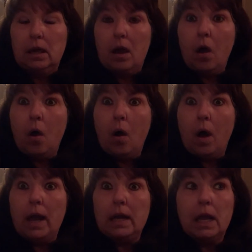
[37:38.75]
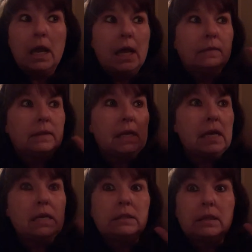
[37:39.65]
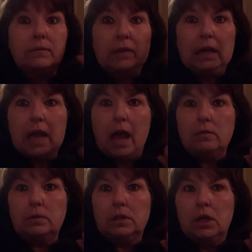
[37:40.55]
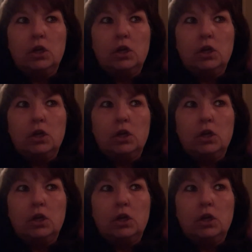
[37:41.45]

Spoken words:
on these videos.